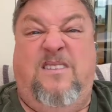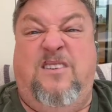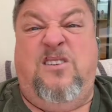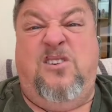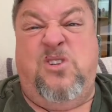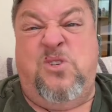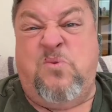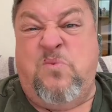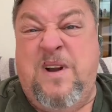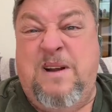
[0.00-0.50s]

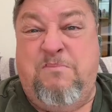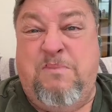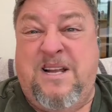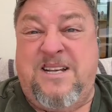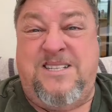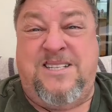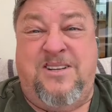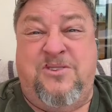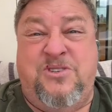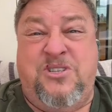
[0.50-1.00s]
because red
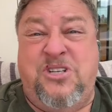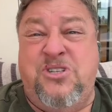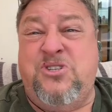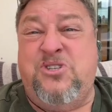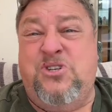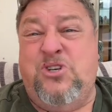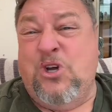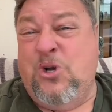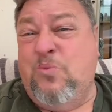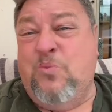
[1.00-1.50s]
blood cells
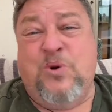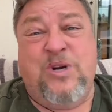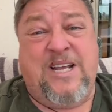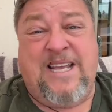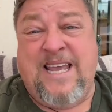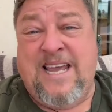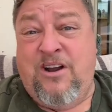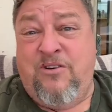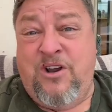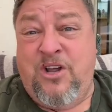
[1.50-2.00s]
just don't want to
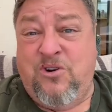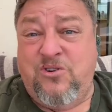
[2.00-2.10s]
carry